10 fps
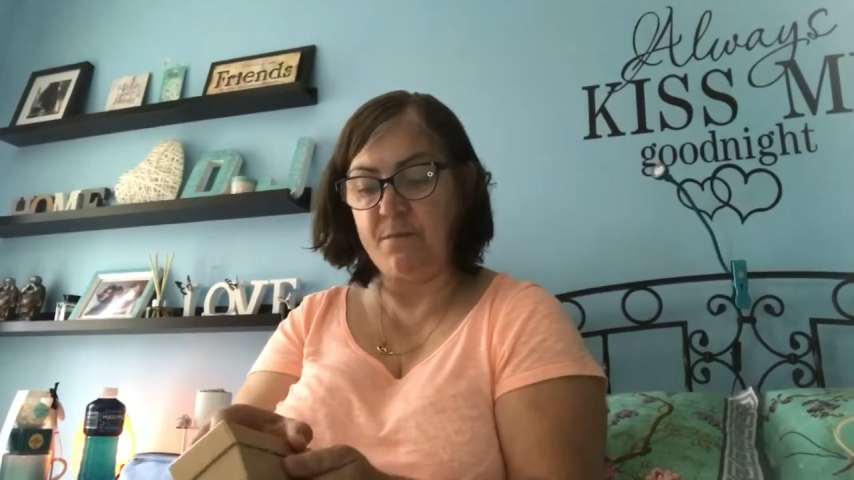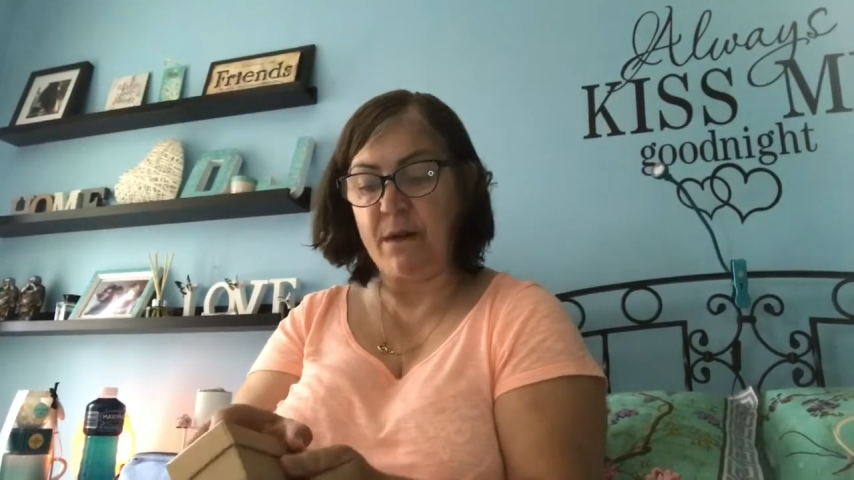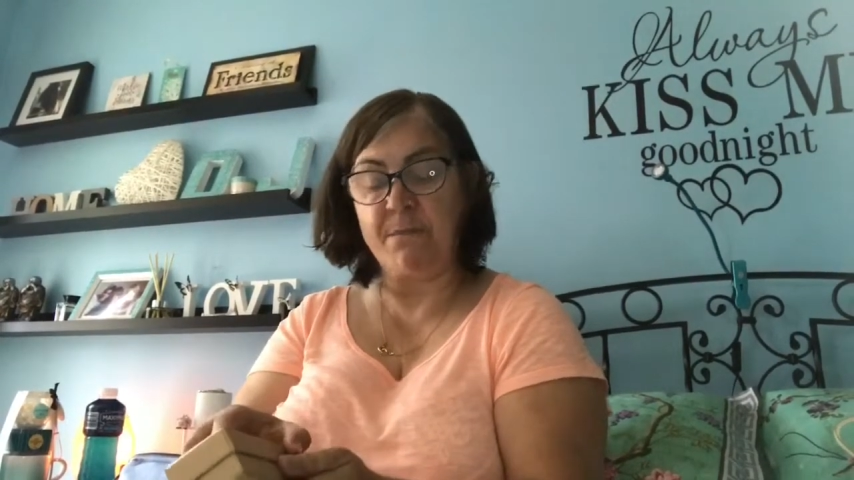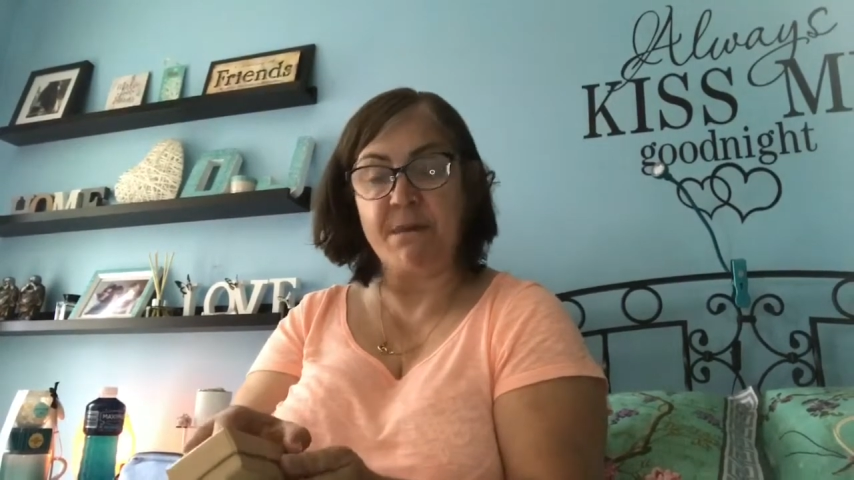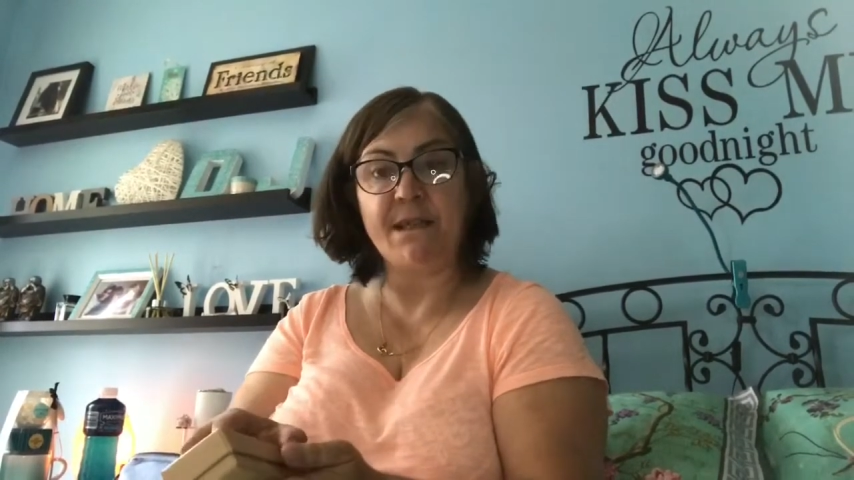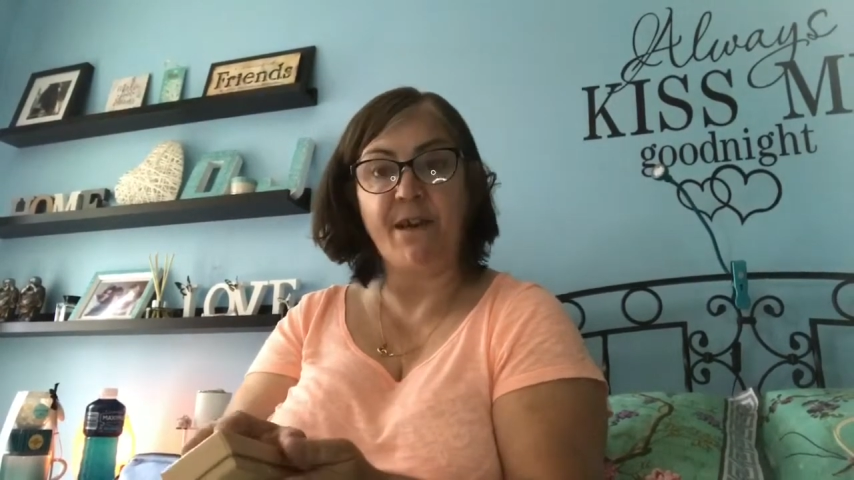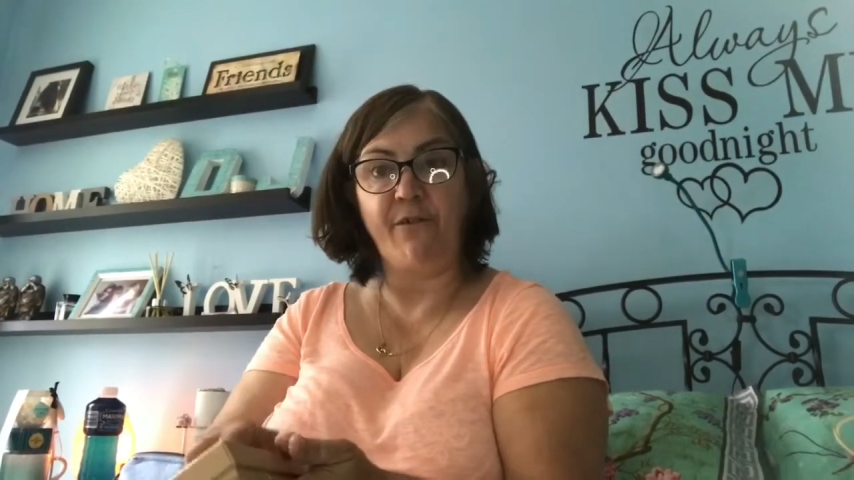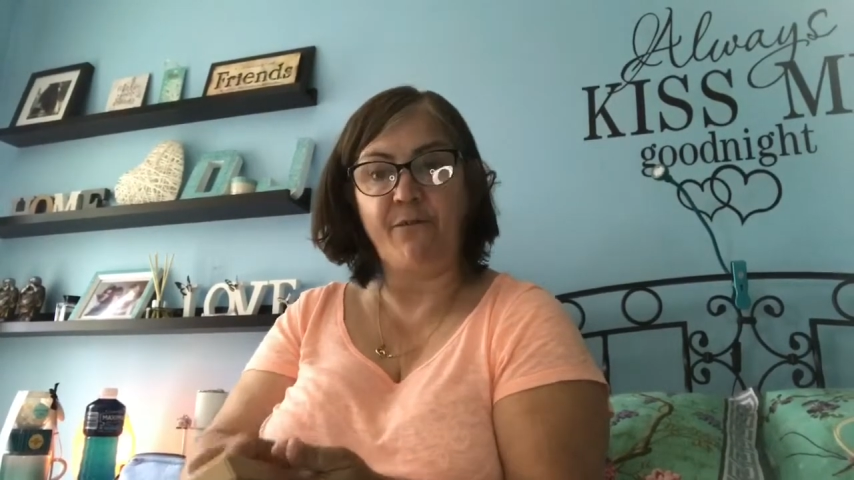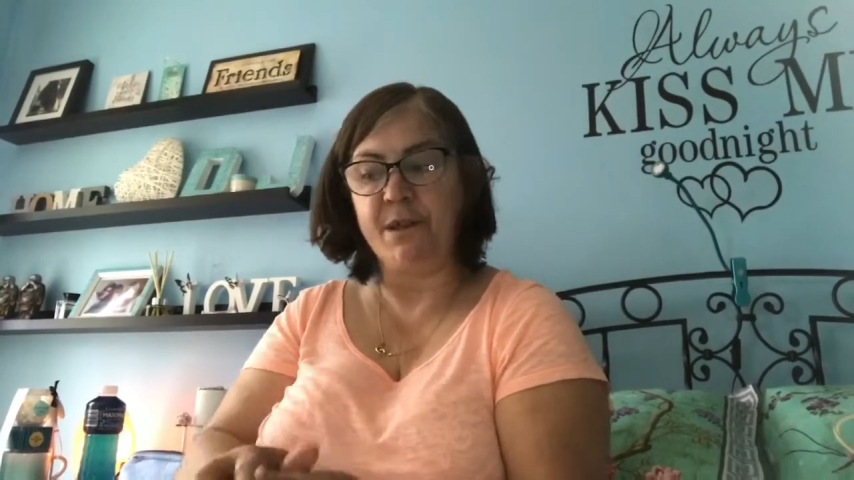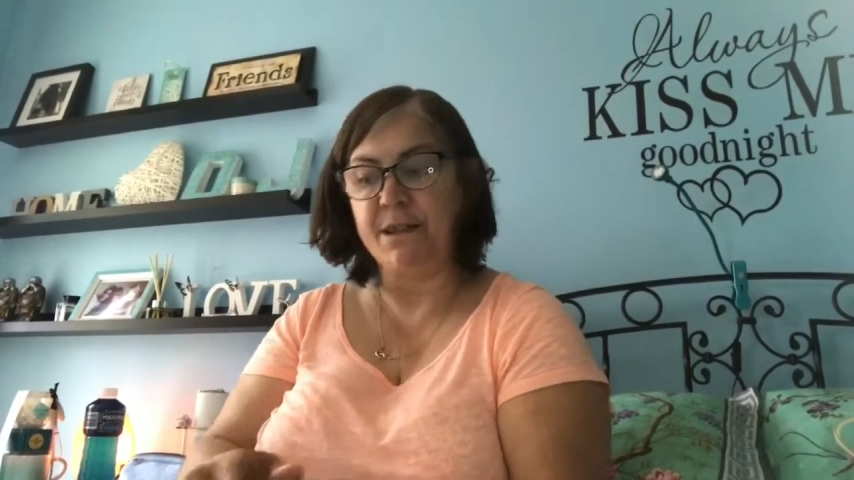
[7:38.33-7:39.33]
to buy
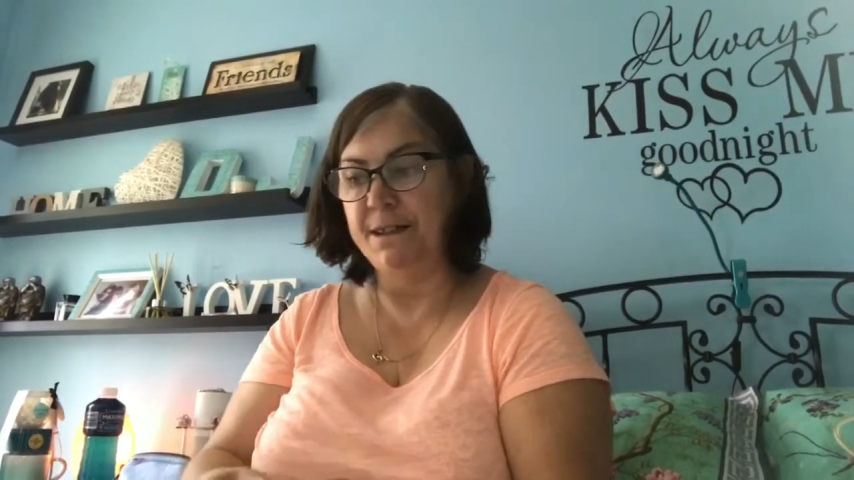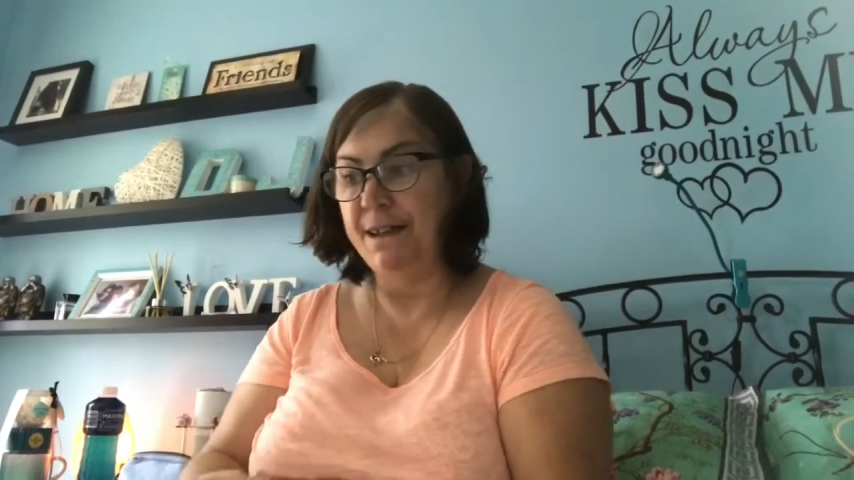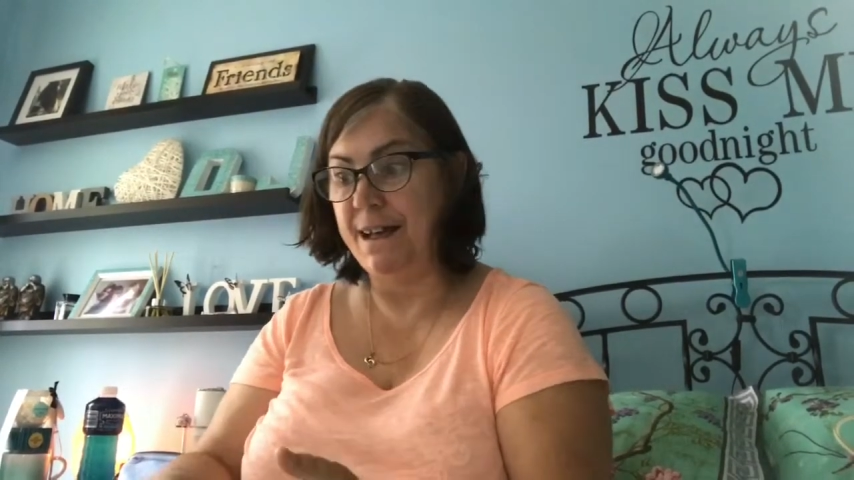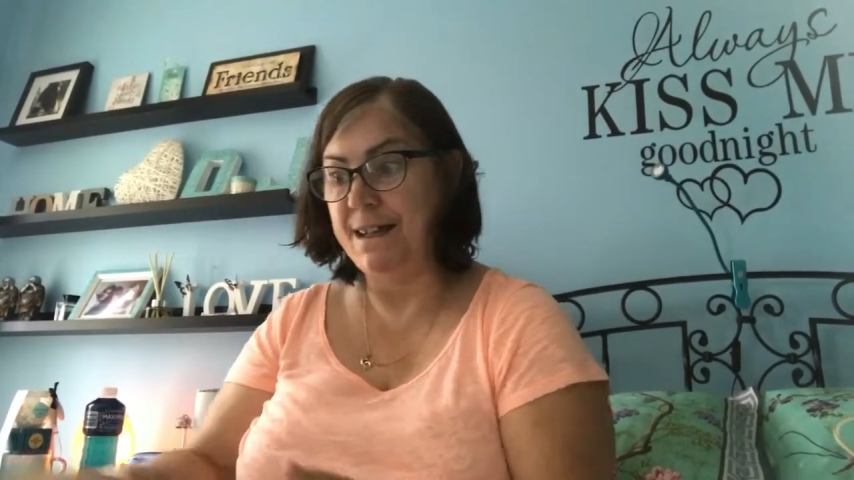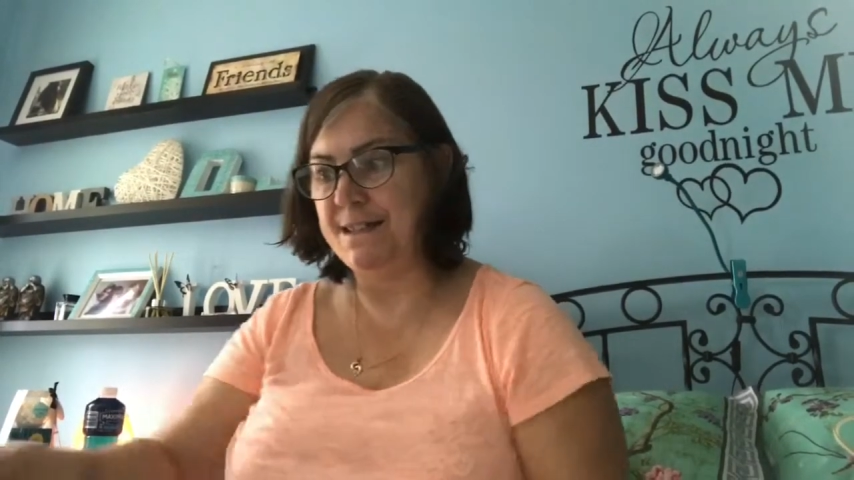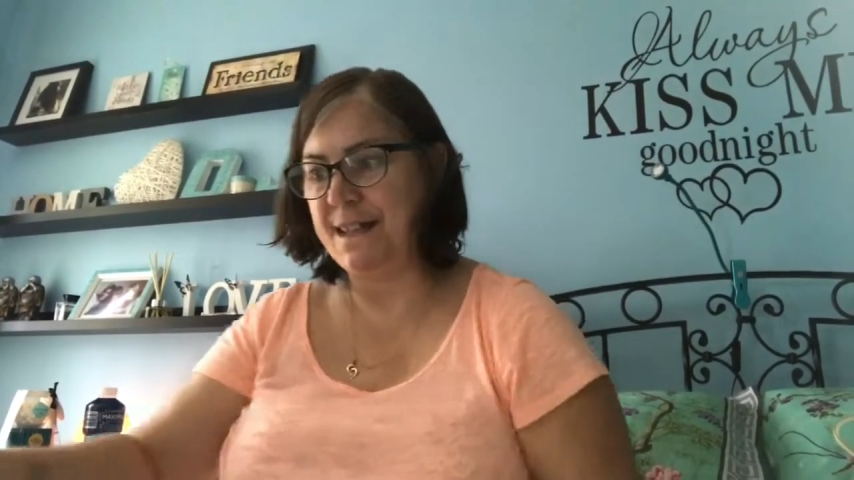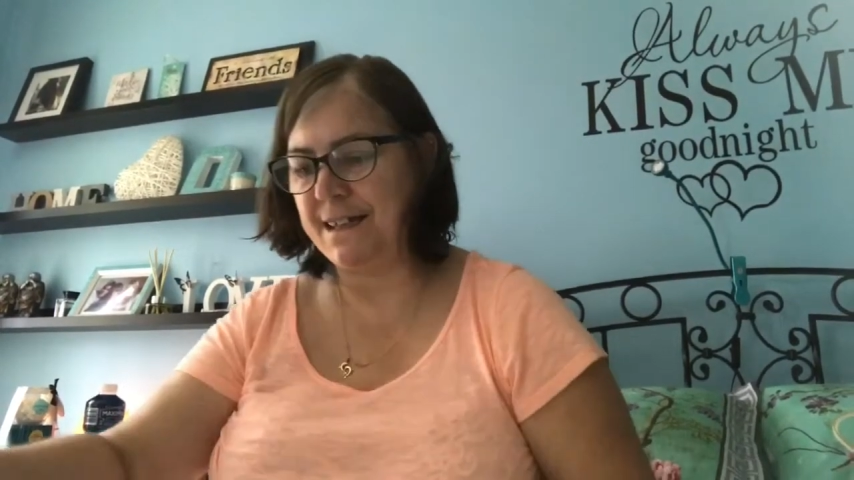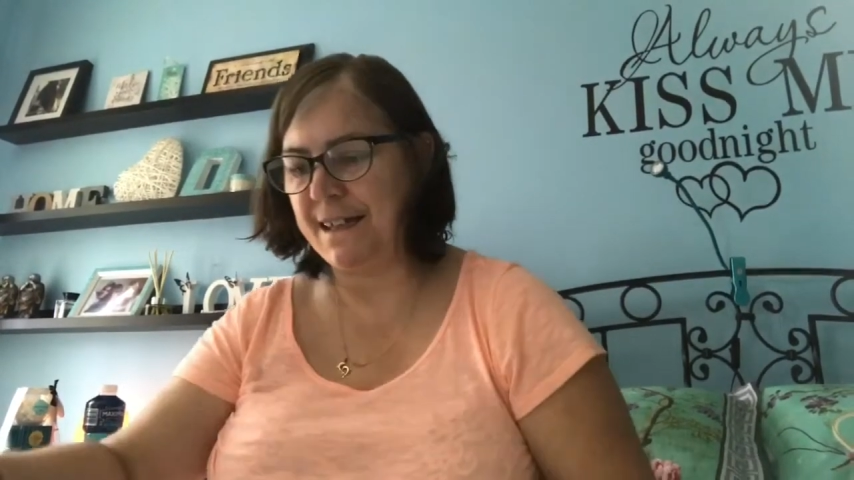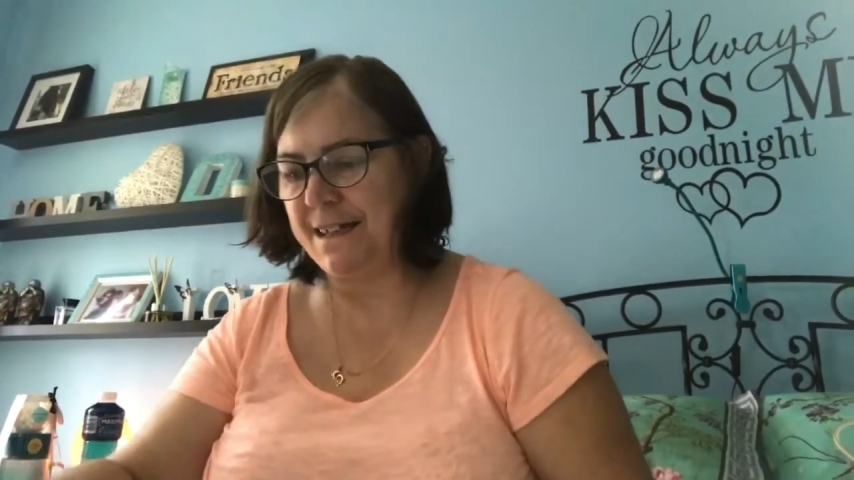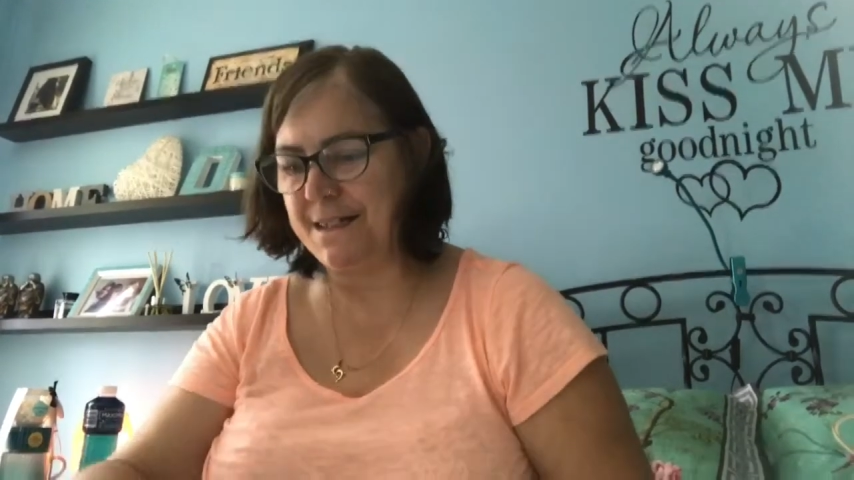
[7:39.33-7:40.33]
myself one. It's
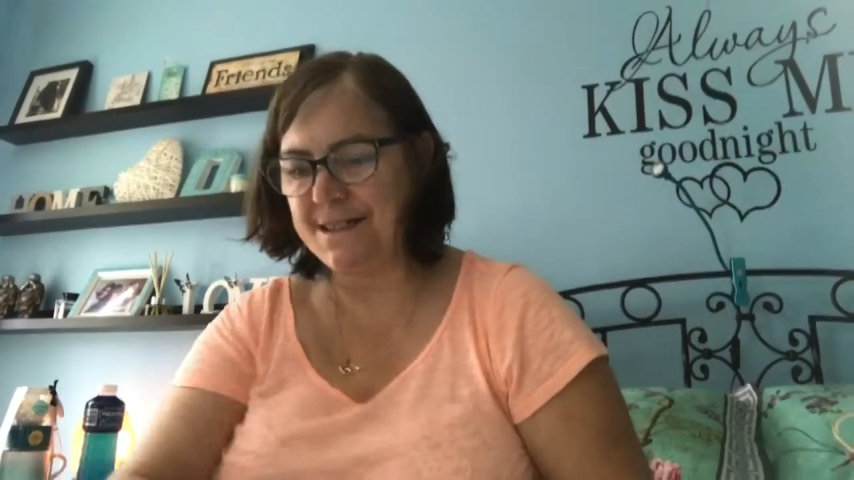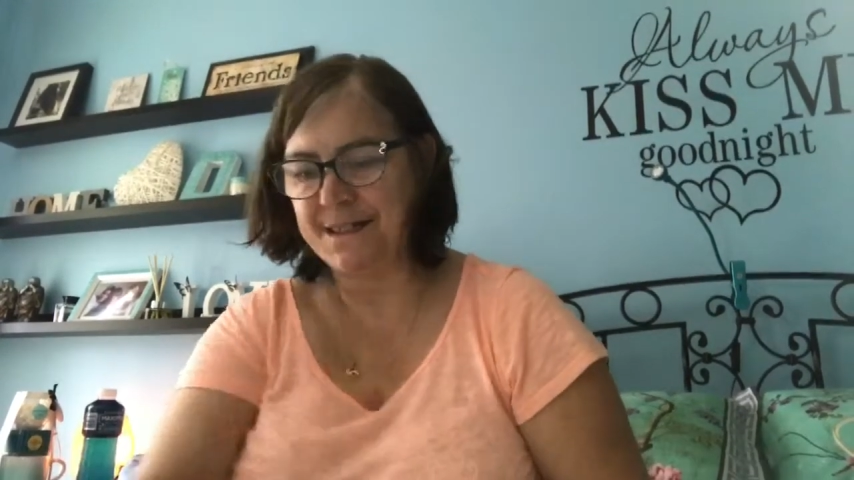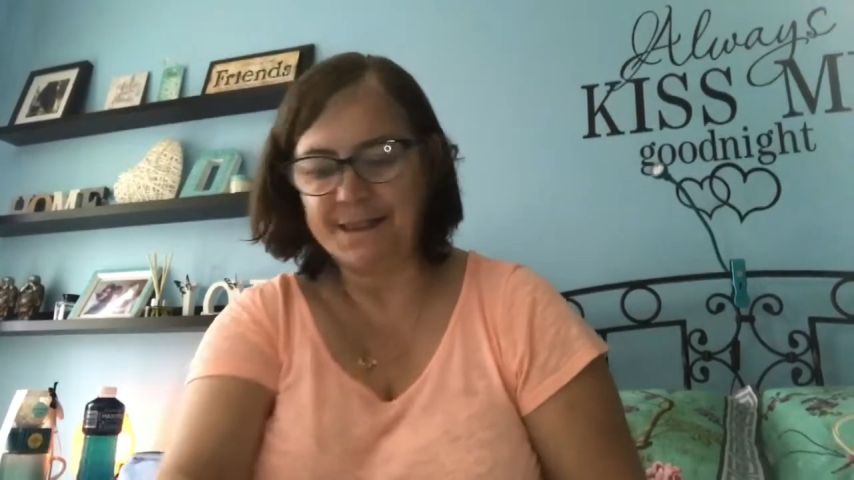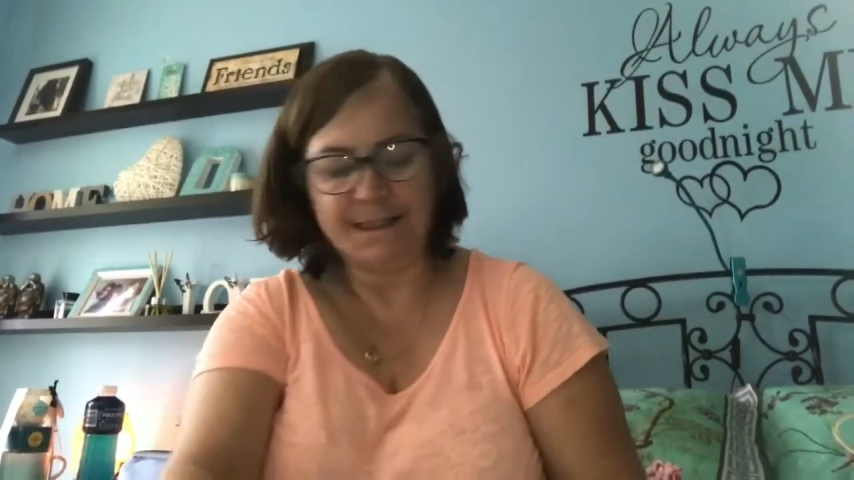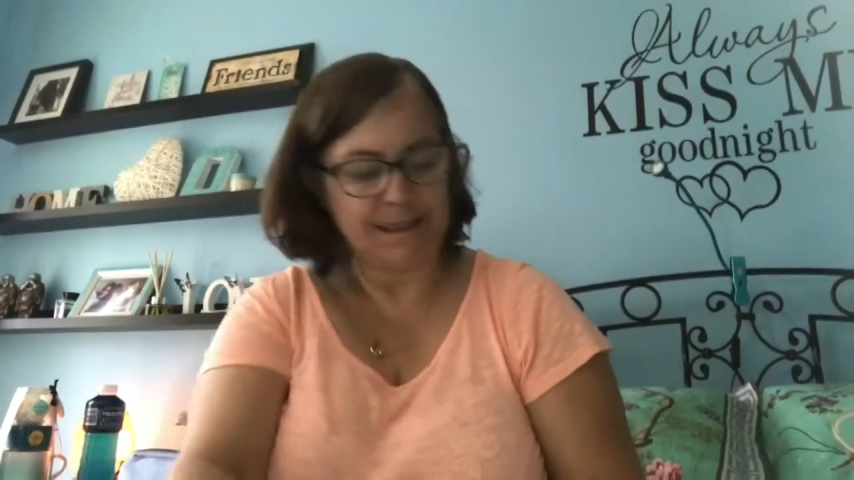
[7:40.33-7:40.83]
that nice.